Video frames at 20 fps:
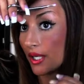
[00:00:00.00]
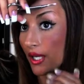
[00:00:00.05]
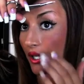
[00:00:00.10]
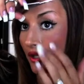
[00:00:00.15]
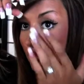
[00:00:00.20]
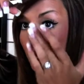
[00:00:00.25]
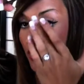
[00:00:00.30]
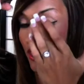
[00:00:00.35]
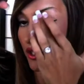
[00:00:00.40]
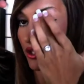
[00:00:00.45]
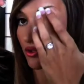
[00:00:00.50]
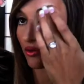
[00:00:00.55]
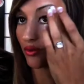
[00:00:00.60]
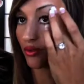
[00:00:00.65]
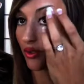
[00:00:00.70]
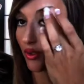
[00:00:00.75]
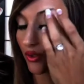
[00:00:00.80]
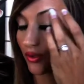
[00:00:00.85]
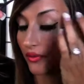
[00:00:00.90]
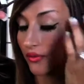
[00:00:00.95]
in their natural
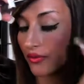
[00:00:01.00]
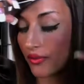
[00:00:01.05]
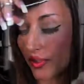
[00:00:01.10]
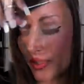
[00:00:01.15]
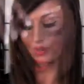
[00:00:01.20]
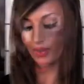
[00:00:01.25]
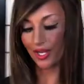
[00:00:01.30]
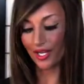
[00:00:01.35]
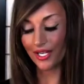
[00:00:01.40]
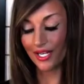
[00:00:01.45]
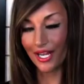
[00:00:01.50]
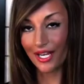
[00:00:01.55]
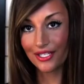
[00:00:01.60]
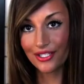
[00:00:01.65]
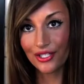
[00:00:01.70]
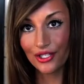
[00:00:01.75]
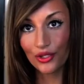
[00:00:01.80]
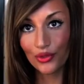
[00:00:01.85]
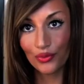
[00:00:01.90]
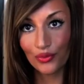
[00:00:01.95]
curve. Okay,
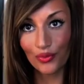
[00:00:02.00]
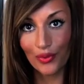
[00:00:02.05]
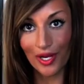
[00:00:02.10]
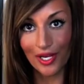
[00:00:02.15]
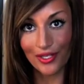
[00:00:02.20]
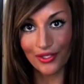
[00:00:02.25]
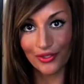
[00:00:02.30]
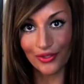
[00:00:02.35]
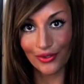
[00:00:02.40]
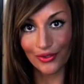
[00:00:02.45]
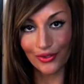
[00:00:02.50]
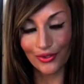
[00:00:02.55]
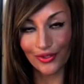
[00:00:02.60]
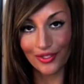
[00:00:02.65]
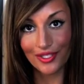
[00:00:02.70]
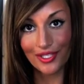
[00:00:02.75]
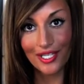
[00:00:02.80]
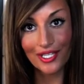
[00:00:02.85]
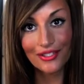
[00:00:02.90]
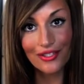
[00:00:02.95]
next is
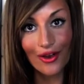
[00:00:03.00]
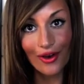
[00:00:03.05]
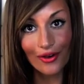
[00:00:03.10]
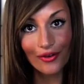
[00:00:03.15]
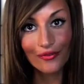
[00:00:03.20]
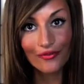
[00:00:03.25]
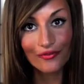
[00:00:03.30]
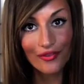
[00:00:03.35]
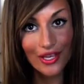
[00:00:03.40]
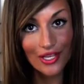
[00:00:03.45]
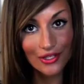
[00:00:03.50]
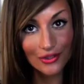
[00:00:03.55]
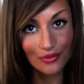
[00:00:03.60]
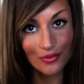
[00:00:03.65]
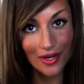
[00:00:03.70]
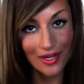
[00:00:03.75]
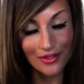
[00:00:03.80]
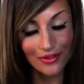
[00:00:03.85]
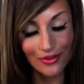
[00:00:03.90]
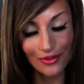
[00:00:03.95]
razors. These are face
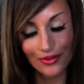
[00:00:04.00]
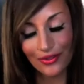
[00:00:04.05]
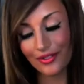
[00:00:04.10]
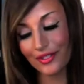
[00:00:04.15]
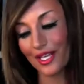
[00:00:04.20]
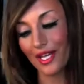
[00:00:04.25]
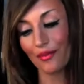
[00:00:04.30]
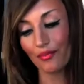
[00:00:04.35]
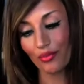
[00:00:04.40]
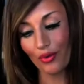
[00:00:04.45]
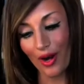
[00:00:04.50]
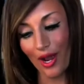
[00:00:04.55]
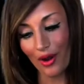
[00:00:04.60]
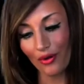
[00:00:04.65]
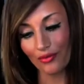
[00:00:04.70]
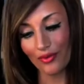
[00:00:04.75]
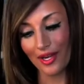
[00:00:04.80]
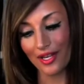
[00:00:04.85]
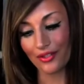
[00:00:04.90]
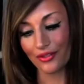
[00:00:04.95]
razors, like
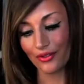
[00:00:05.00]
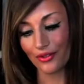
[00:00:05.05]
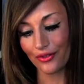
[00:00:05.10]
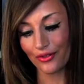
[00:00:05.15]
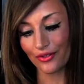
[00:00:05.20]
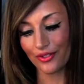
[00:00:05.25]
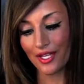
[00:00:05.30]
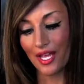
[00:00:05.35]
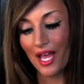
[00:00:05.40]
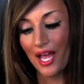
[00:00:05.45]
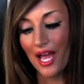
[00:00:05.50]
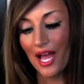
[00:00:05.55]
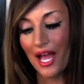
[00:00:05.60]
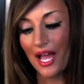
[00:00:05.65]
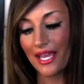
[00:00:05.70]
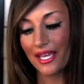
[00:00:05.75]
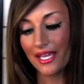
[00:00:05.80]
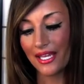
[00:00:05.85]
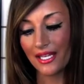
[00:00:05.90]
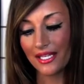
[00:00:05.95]
brow razors.
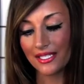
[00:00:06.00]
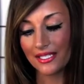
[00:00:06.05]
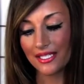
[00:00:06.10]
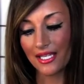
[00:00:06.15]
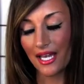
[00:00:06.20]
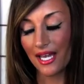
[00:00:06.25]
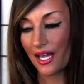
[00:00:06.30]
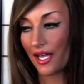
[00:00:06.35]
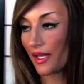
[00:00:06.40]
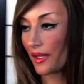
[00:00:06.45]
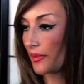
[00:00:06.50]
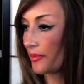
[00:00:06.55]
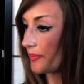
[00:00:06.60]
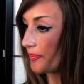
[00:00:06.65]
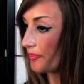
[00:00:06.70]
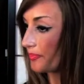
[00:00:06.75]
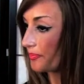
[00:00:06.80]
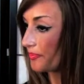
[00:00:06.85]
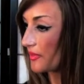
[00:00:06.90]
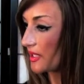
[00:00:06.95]
I get,
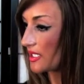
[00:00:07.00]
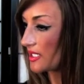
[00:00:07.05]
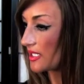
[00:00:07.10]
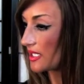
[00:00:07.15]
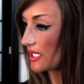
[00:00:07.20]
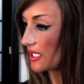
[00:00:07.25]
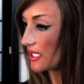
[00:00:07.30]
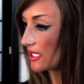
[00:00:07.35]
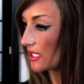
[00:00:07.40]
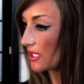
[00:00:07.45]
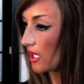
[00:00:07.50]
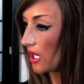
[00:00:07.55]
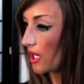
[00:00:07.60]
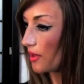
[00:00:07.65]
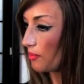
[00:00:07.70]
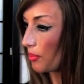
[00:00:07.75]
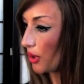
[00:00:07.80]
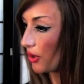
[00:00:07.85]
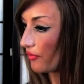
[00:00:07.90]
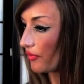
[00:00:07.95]
let's see,
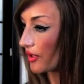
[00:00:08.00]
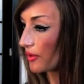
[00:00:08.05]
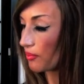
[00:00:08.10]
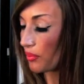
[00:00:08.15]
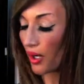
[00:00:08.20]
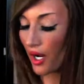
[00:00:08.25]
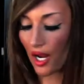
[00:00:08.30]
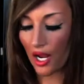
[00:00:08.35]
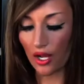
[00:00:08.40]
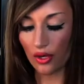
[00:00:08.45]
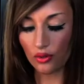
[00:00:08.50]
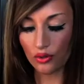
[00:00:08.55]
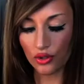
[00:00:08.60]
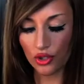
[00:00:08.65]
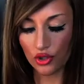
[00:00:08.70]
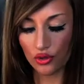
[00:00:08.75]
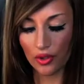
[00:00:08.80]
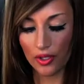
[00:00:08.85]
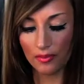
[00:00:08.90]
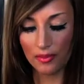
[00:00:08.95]
Salon Perfect Brow
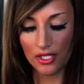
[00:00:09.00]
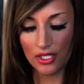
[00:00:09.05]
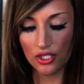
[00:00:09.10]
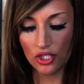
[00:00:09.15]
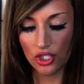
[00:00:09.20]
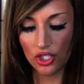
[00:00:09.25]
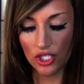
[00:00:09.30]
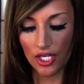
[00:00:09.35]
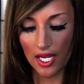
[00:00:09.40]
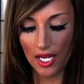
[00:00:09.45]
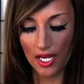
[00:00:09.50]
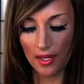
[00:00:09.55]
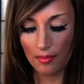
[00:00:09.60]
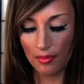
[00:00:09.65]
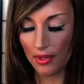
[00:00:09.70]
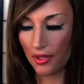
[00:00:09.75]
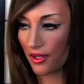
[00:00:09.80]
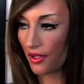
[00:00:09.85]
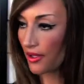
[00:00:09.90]
Trim and Shape,